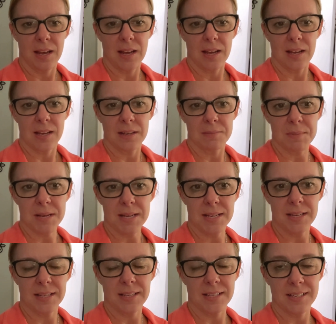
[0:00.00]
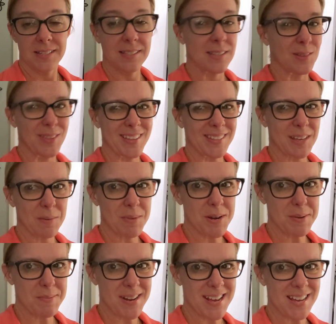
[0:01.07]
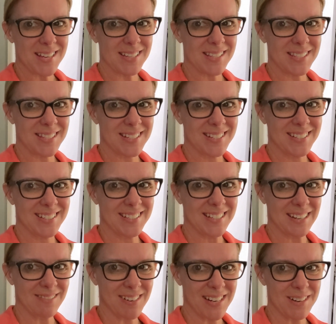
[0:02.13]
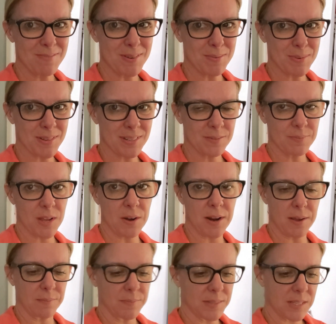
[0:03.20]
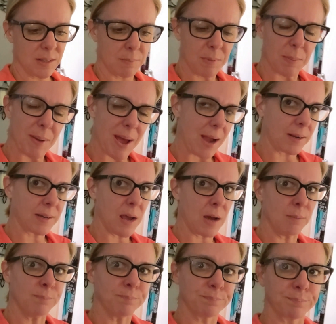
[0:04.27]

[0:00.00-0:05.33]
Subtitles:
So that's coming up next. Get ready, peoples. All right, so I'm gonna pack now.